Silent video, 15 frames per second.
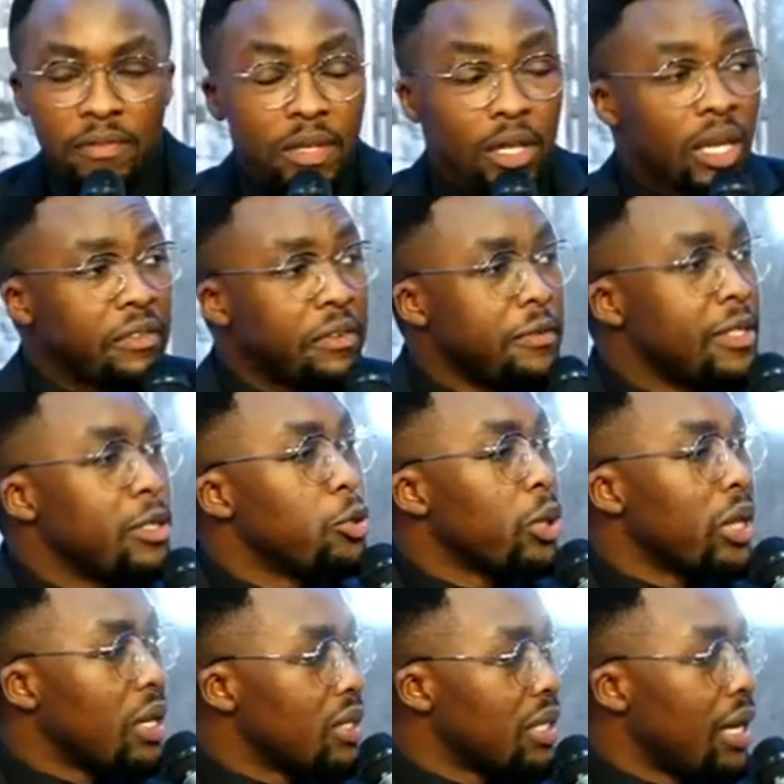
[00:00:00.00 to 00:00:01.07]
350
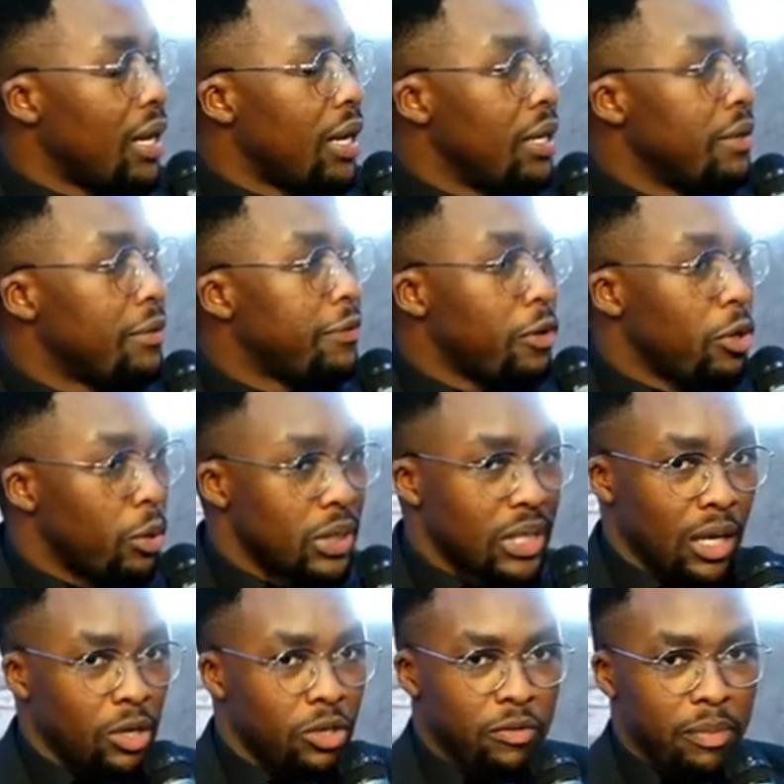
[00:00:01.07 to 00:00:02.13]
2004 was a
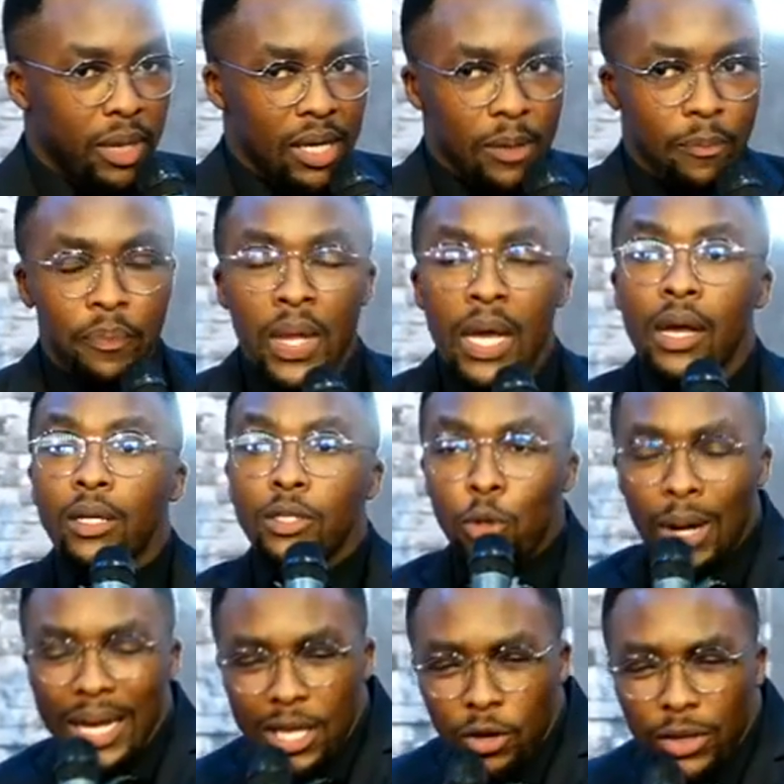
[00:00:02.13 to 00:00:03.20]
lot of money. So
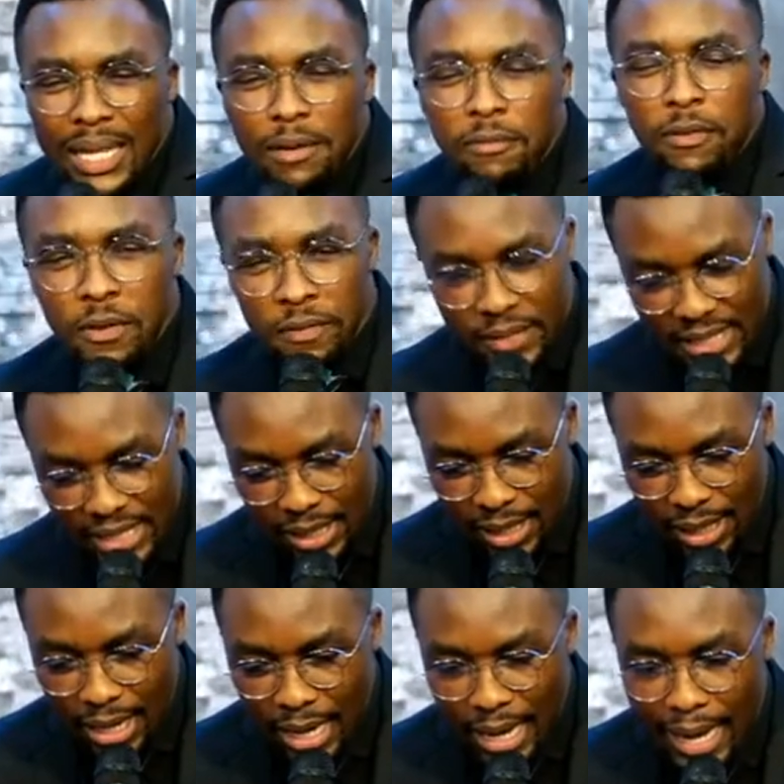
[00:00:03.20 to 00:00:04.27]
hiyo 350
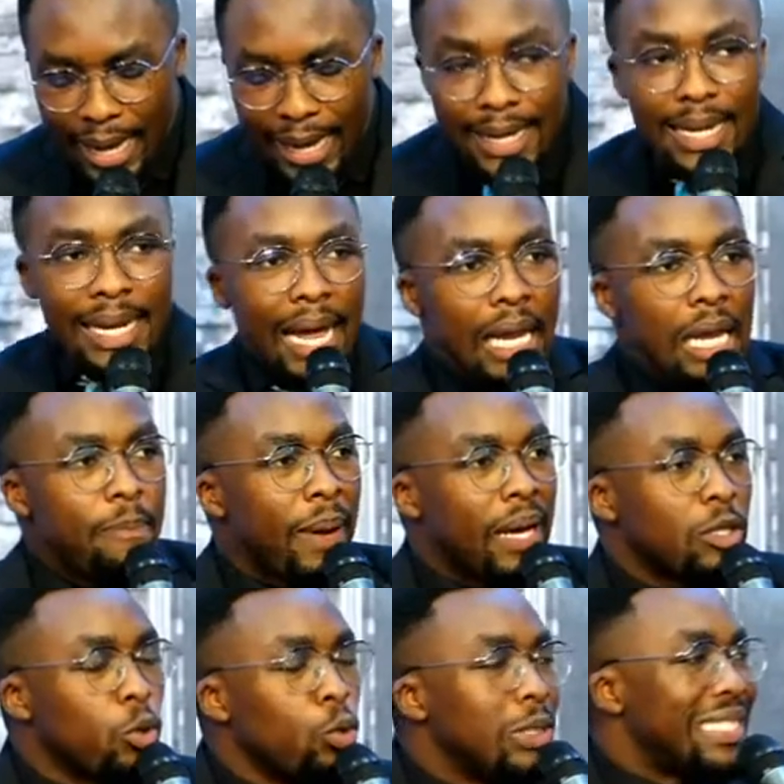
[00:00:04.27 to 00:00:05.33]
ninalipa
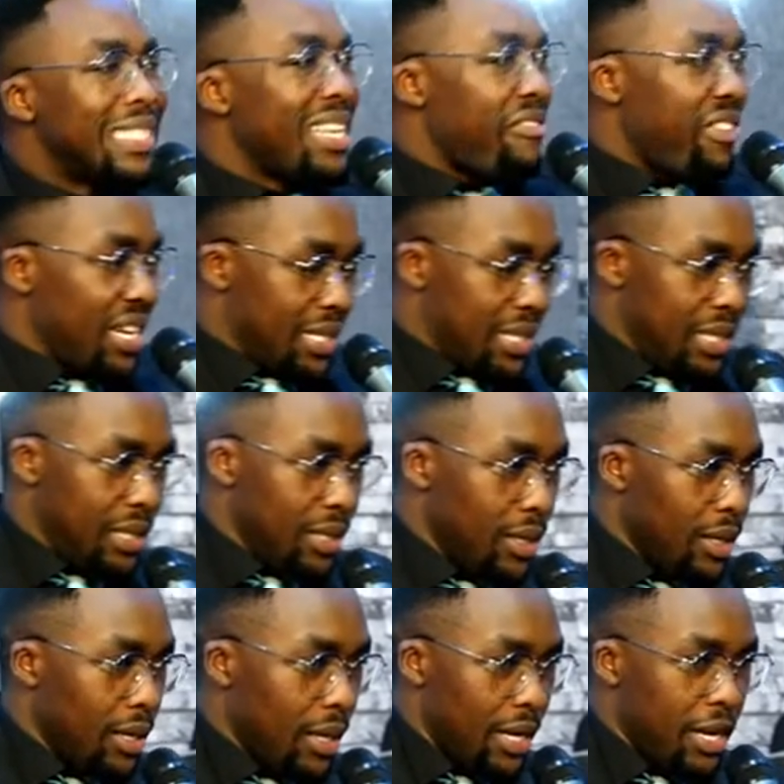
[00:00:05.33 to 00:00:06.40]
tu 70
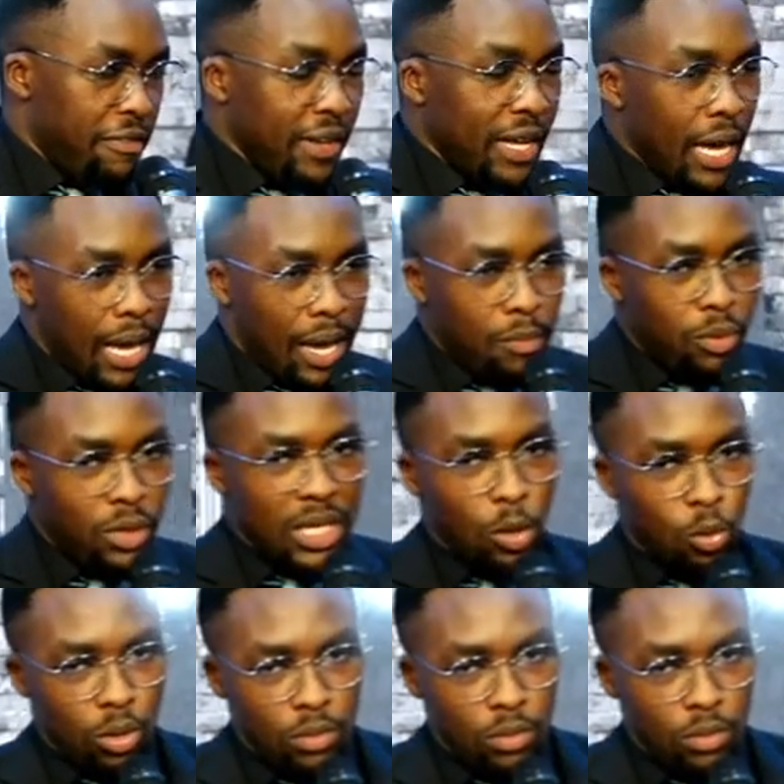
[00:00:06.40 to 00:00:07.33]
nifike Embu town.